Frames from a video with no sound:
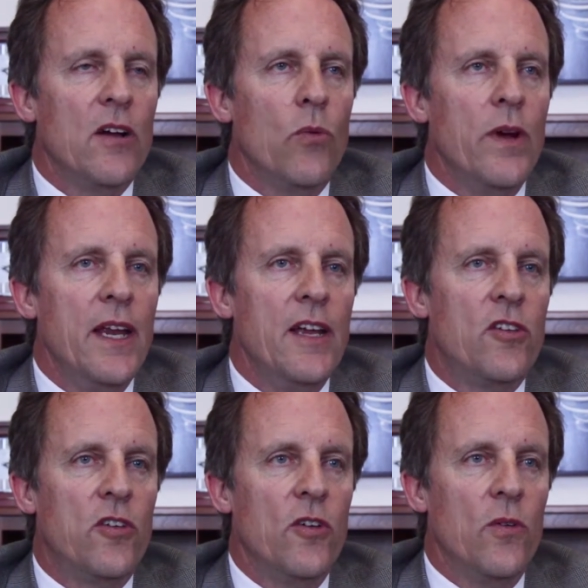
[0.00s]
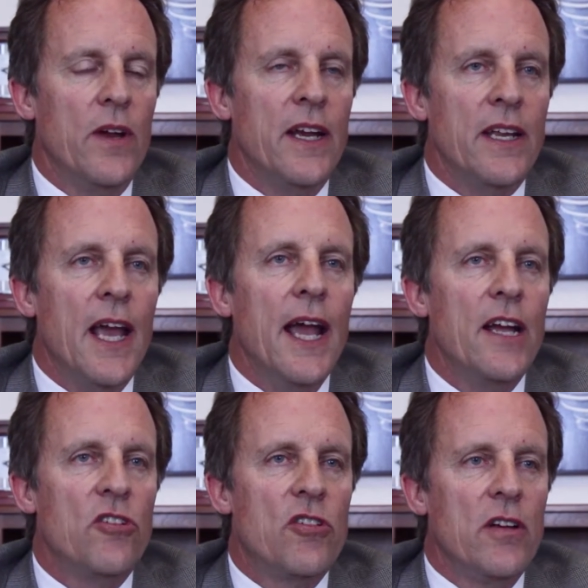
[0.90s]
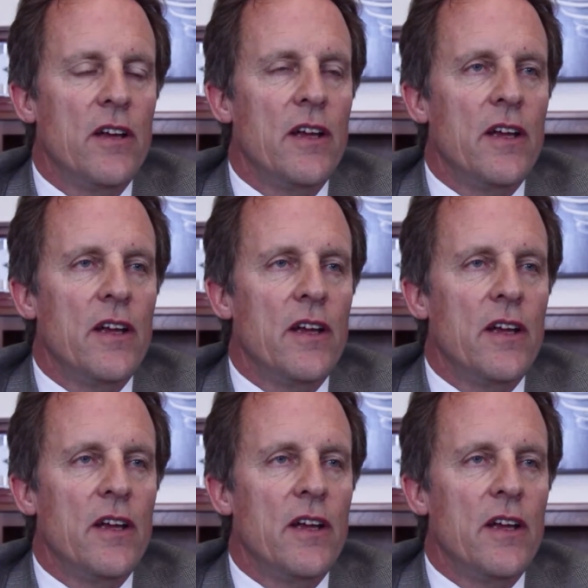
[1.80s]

We need to engage